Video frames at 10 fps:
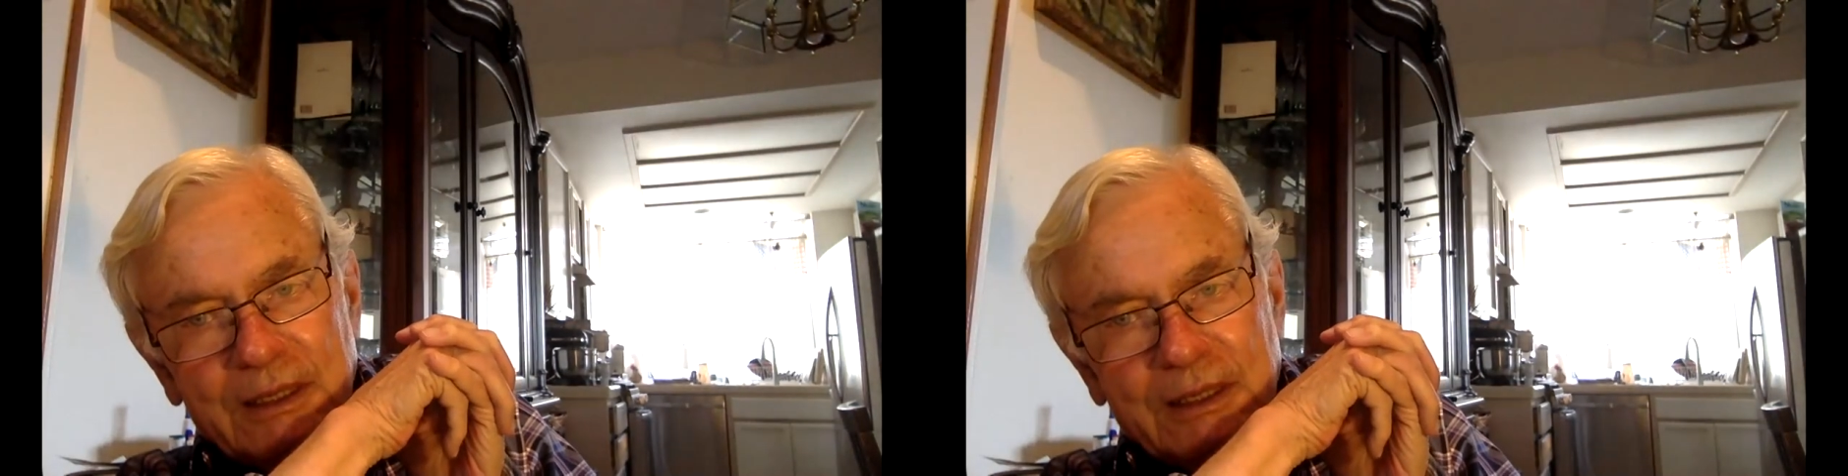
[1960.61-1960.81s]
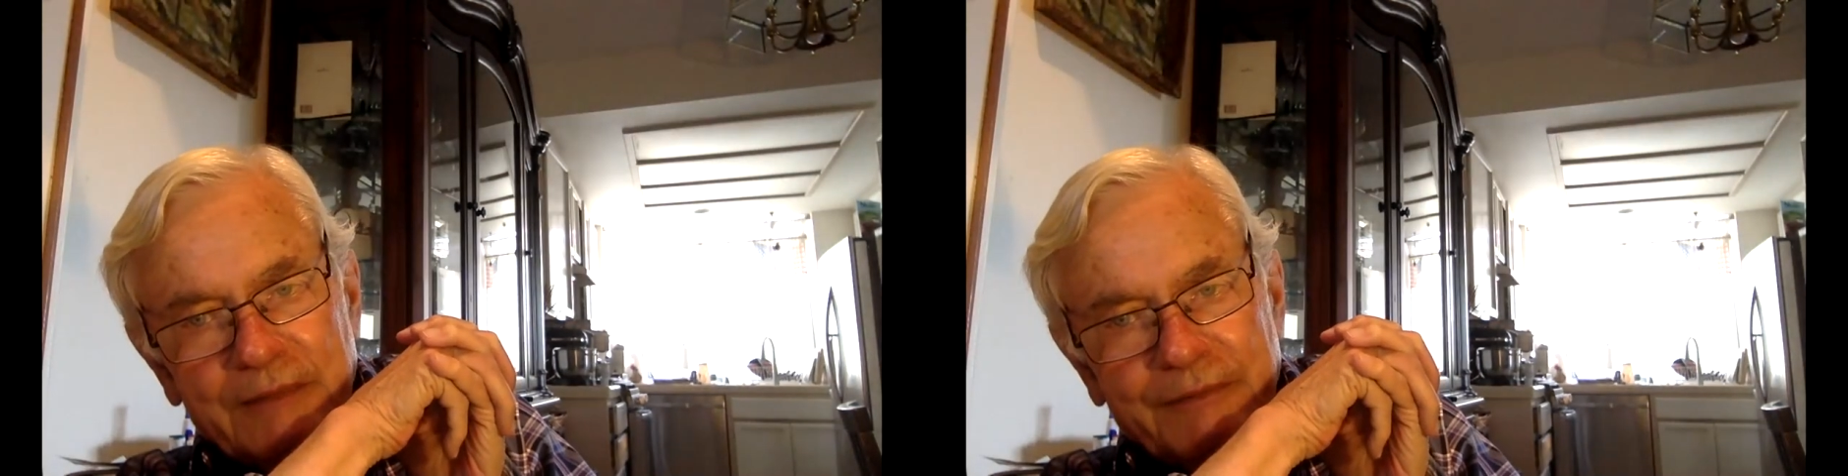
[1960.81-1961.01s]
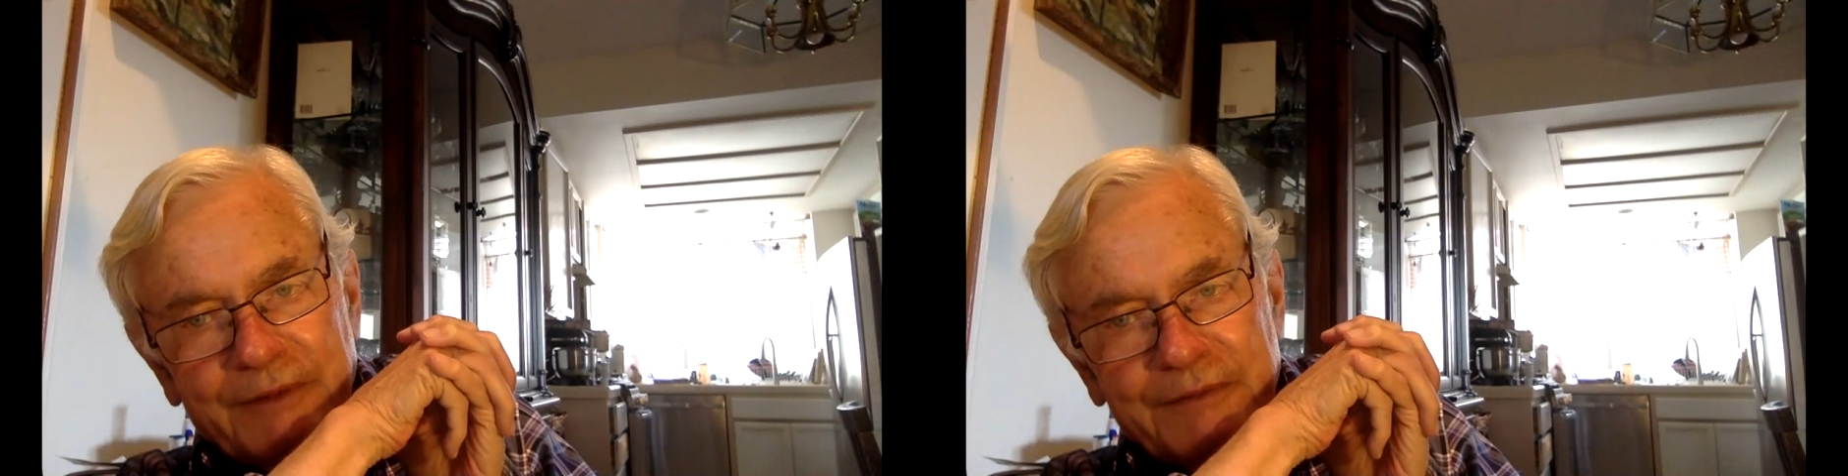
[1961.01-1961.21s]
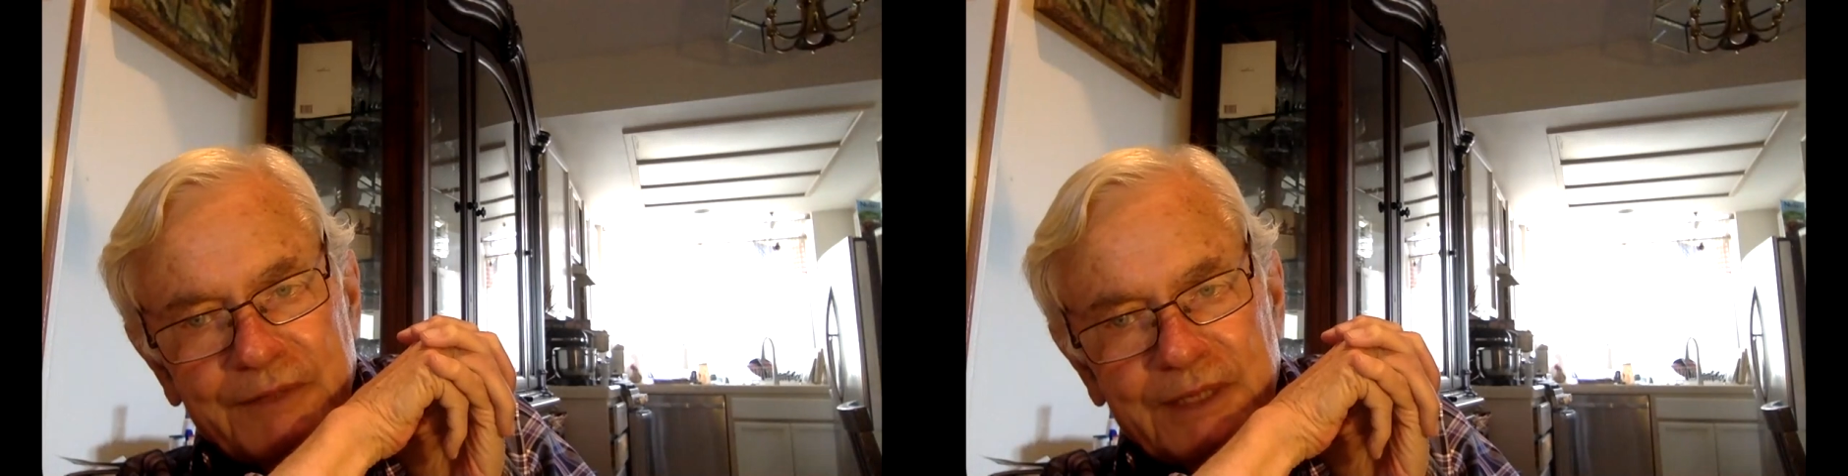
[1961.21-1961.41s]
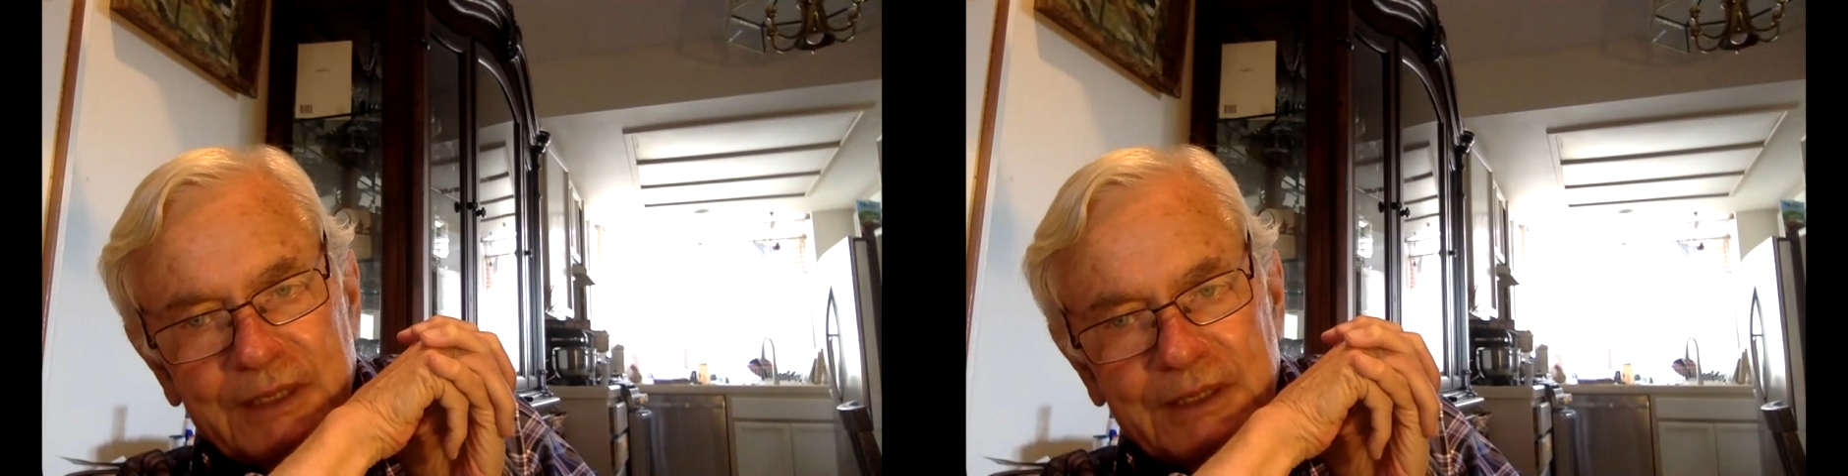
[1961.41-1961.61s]
the
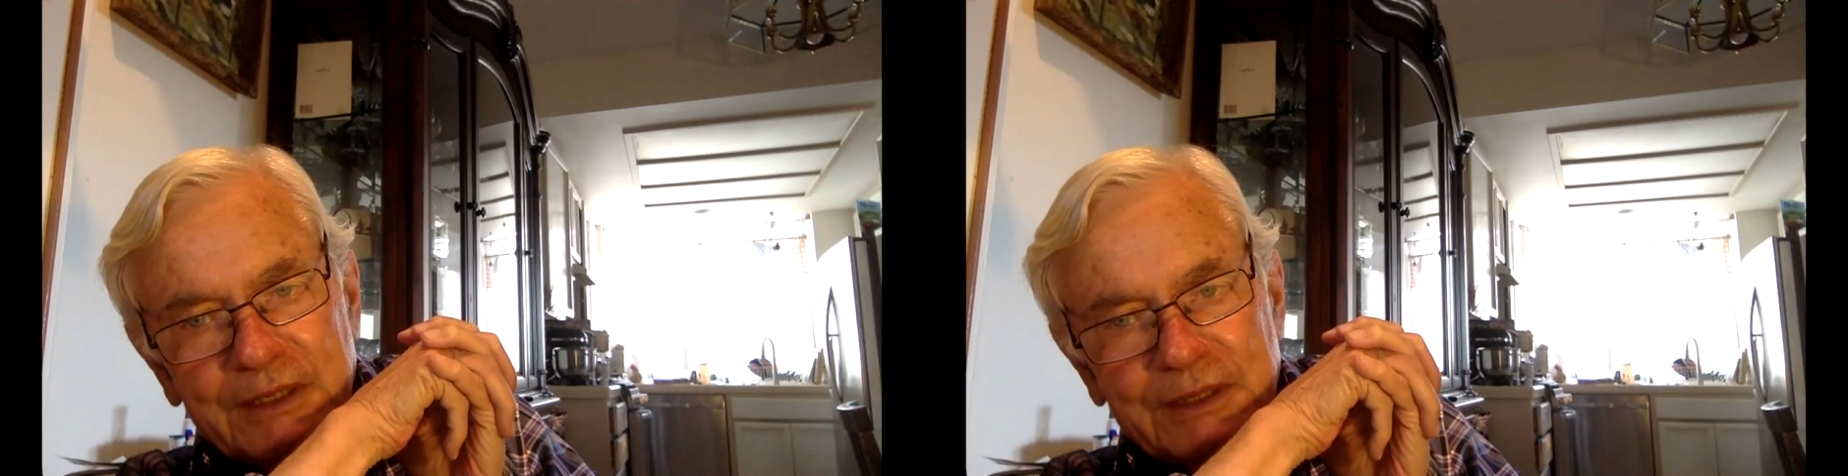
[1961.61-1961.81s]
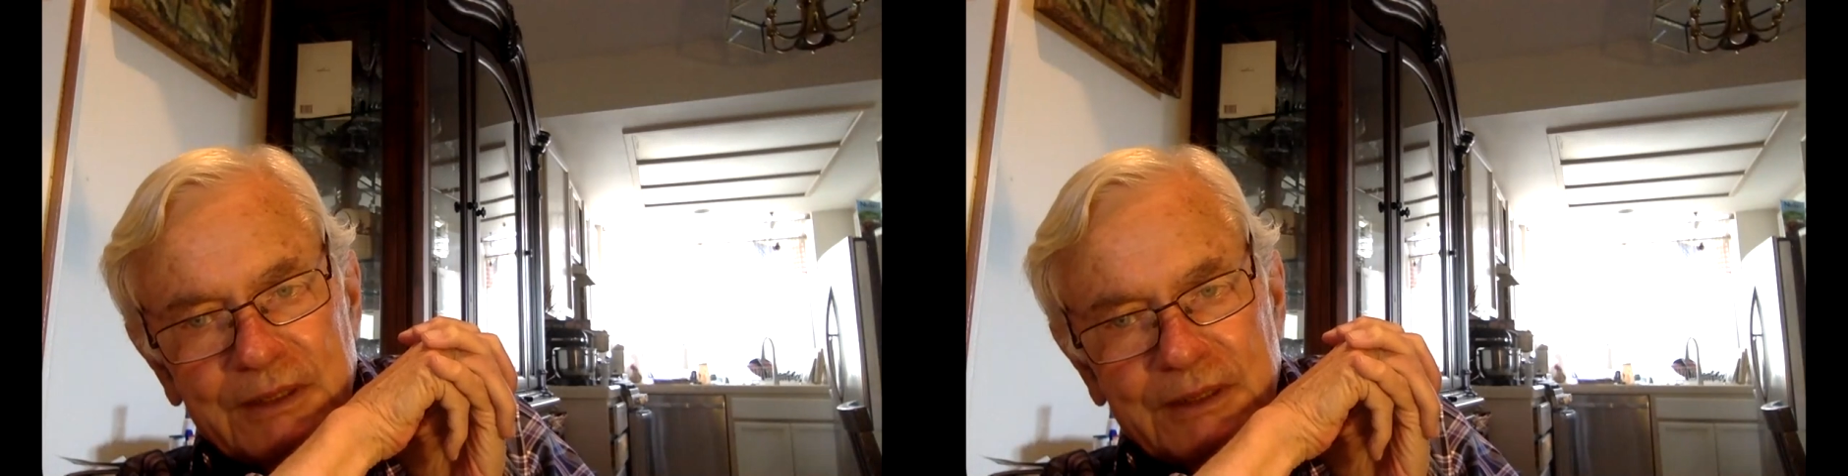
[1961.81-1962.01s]
50s